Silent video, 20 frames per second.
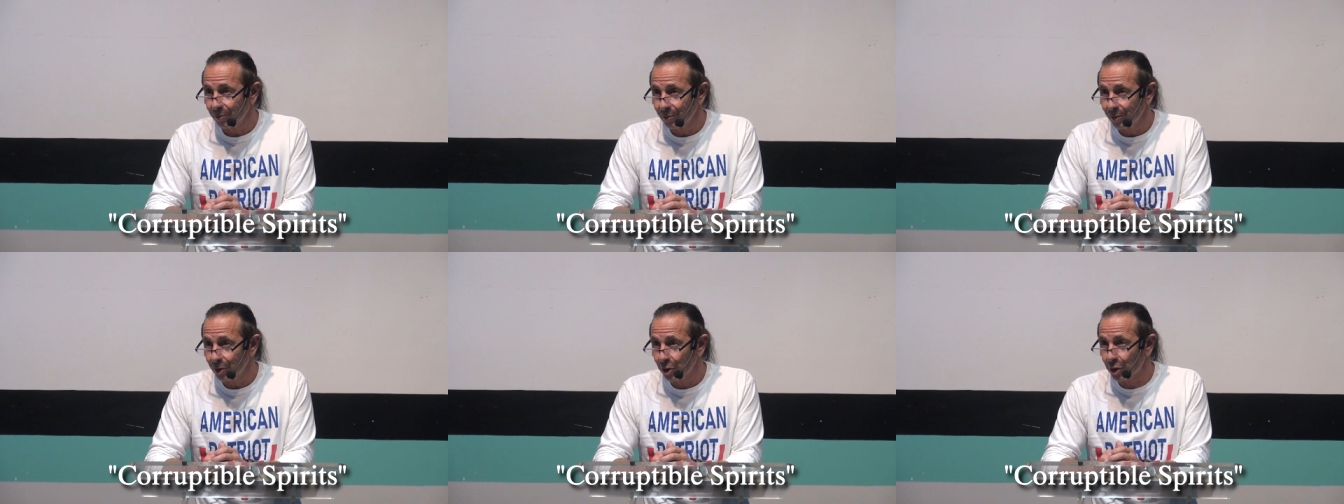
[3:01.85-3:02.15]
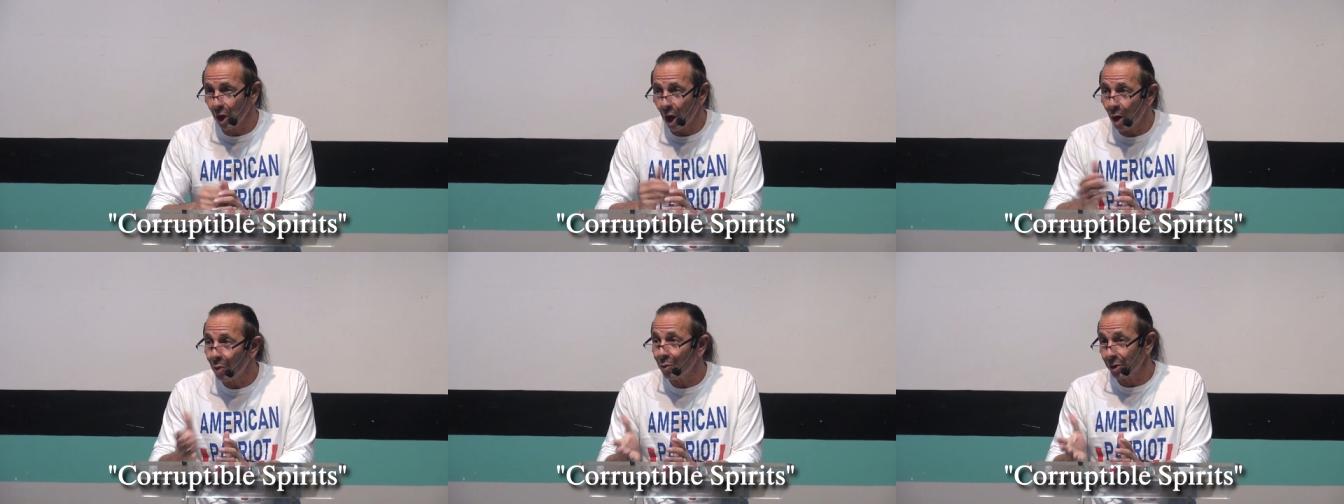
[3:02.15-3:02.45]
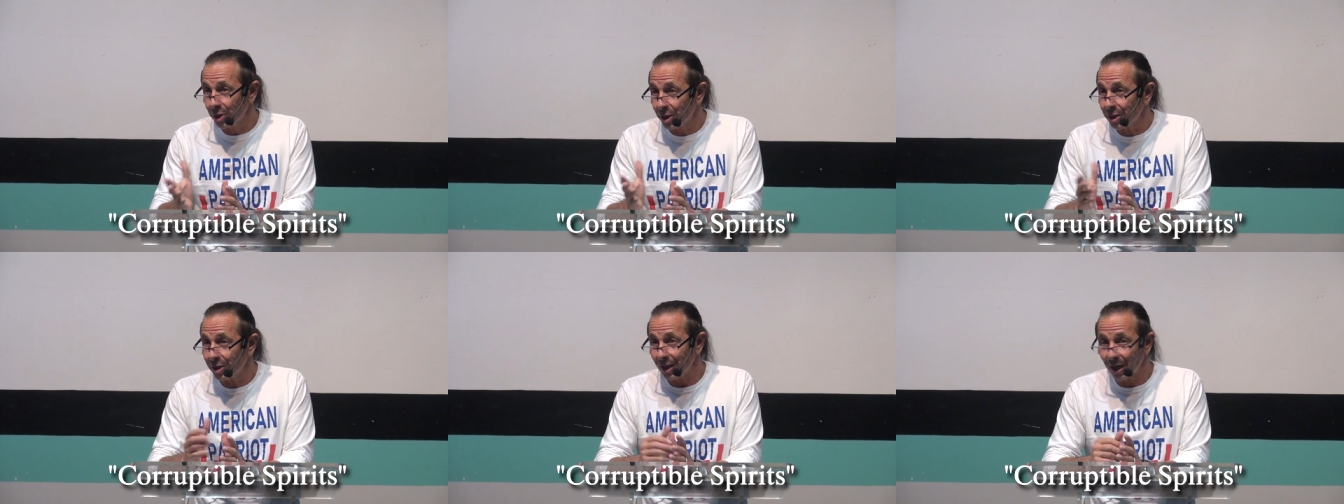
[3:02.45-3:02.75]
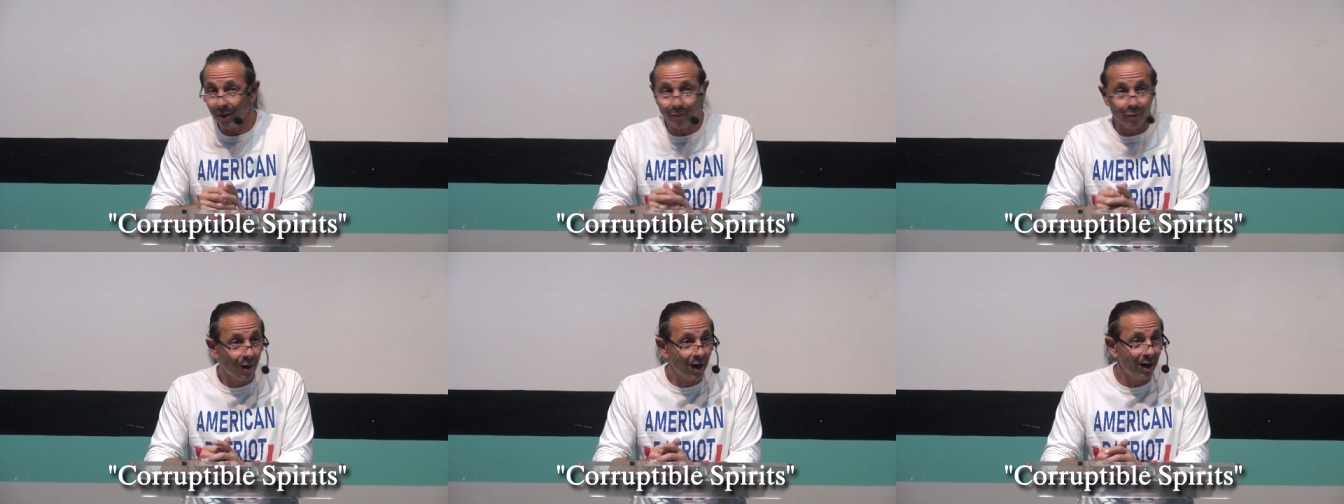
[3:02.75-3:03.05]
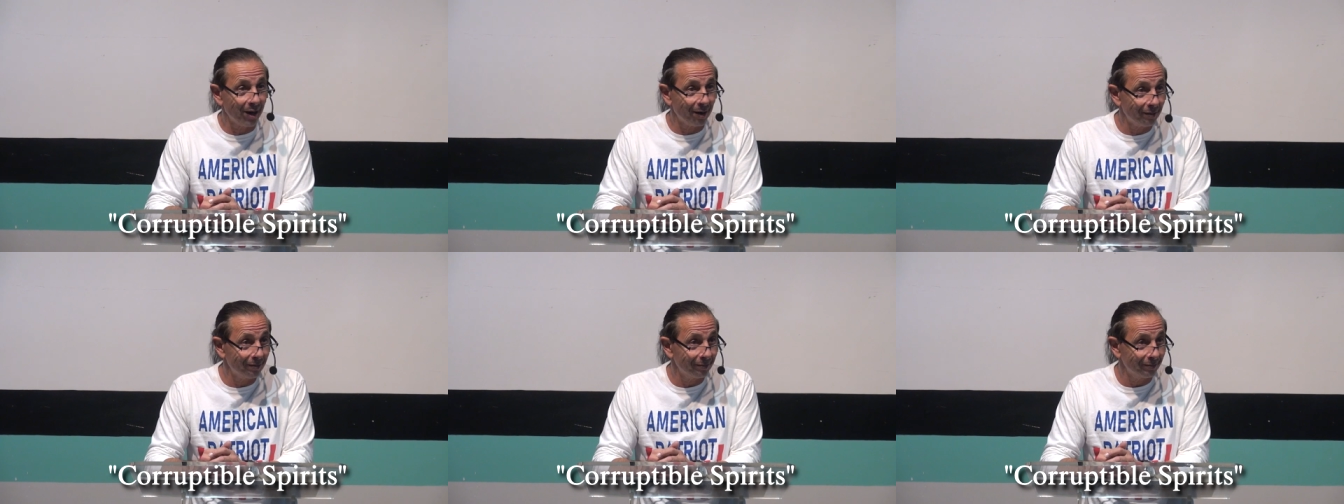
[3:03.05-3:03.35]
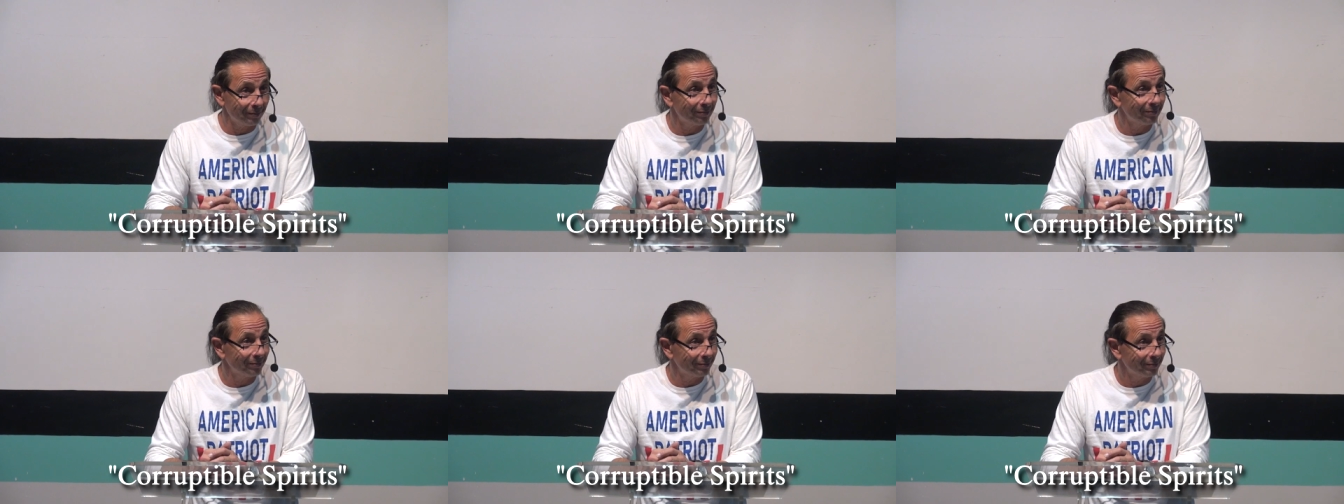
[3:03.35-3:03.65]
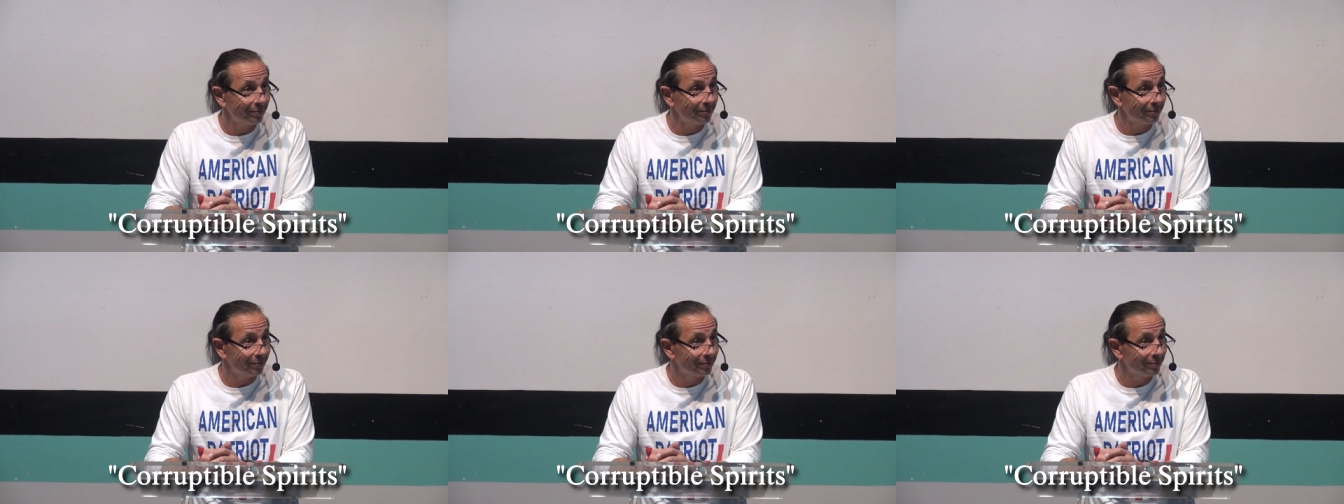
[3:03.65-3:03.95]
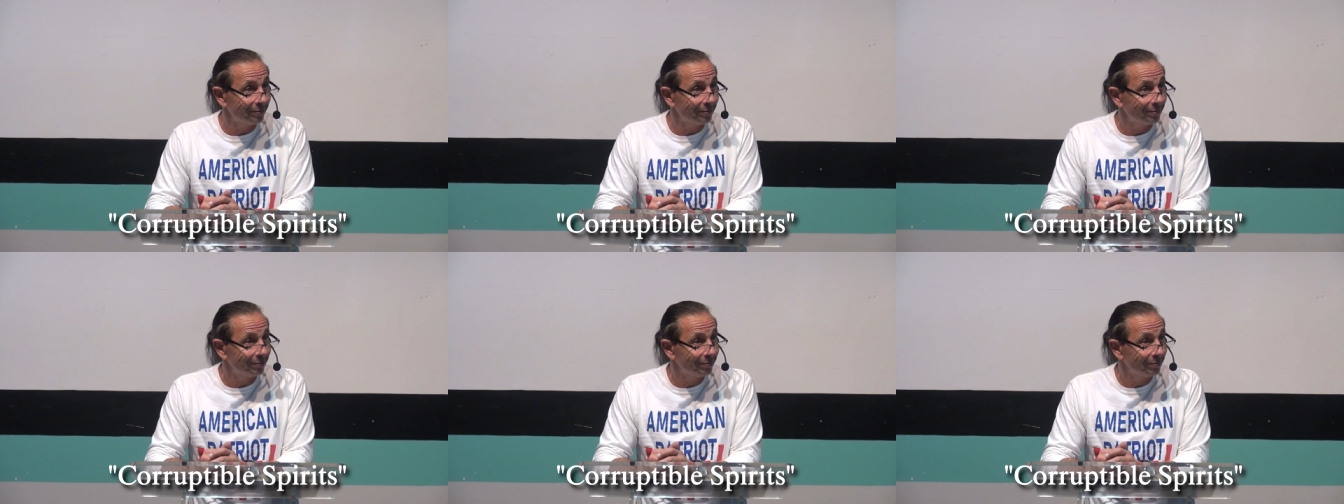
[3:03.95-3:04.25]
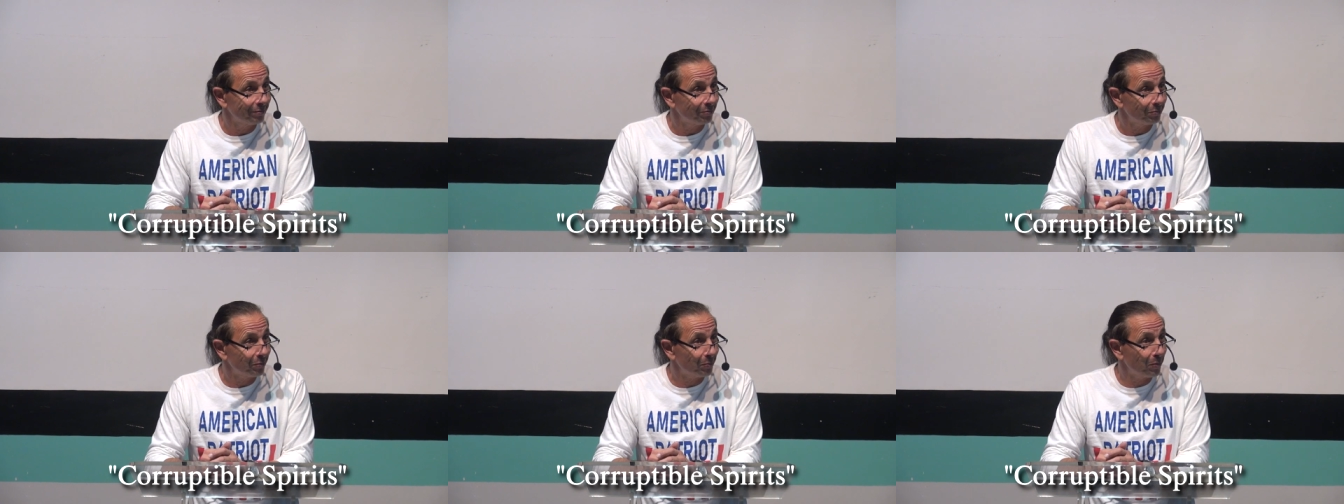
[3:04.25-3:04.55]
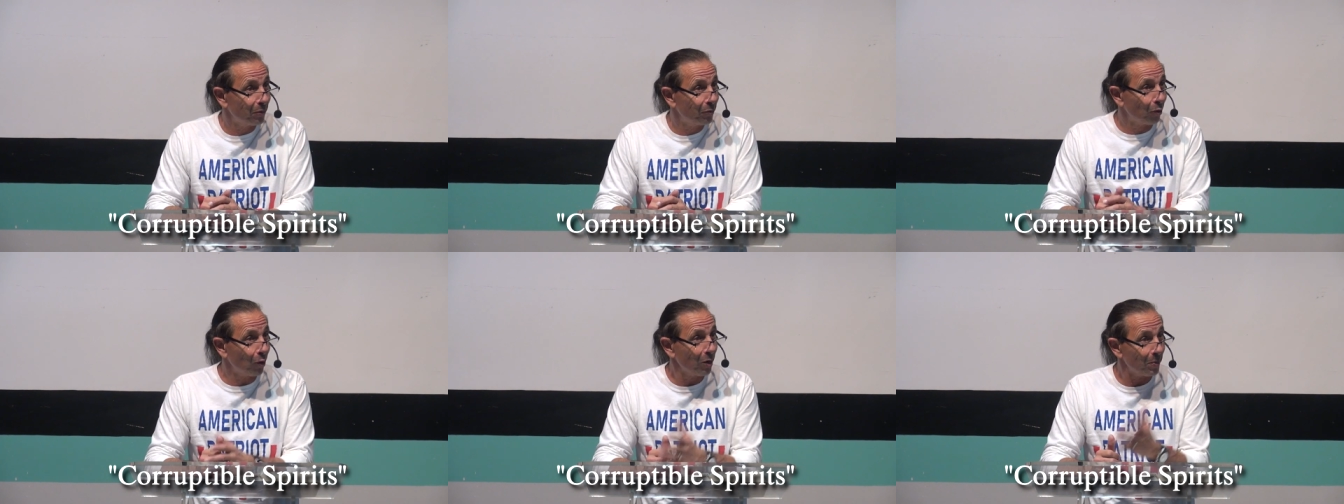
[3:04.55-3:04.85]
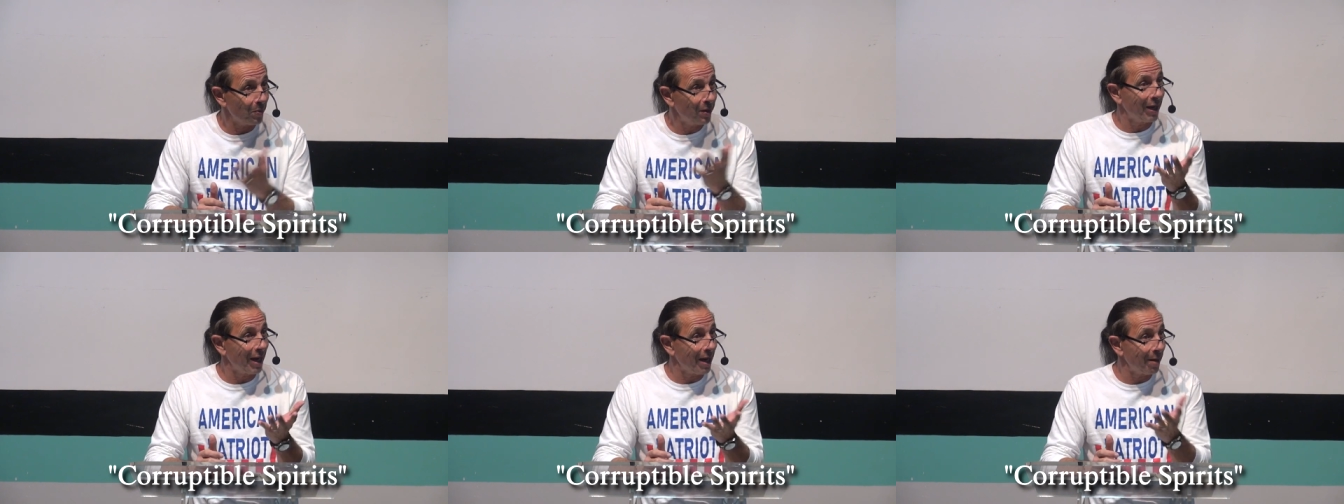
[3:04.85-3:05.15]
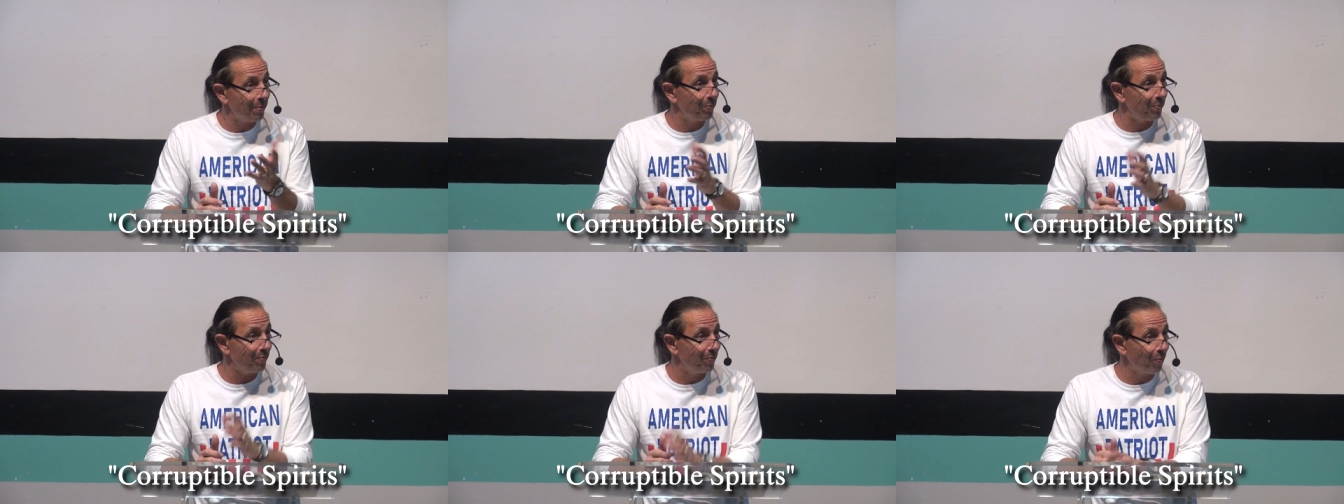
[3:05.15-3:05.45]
Saul was the same way before he became